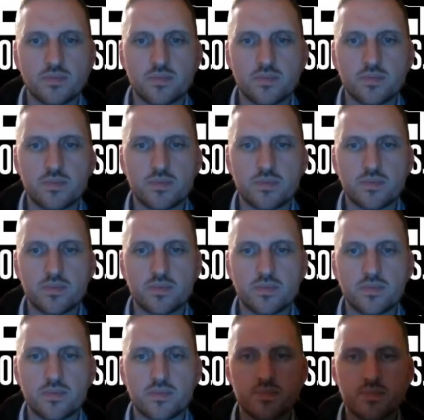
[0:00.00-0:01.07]

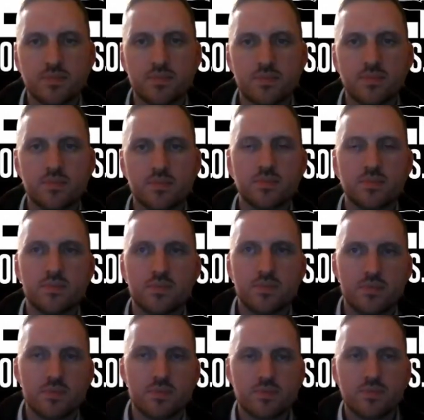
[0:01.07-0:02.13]

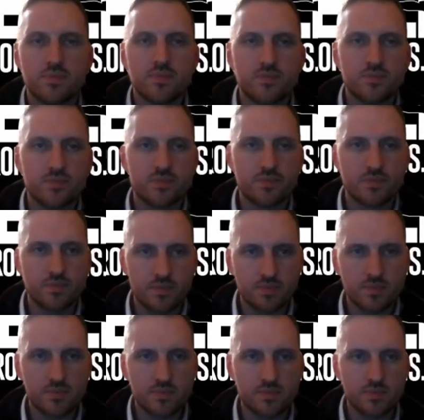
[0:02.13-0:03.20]

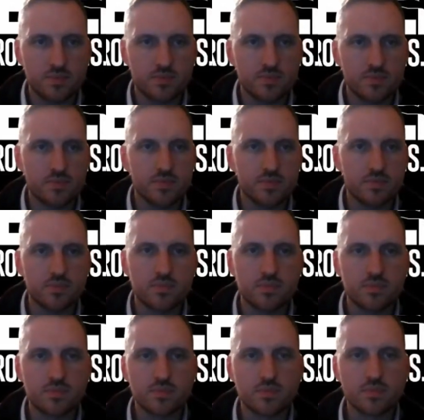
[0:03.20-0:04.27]
No words are spoken by the person on screen.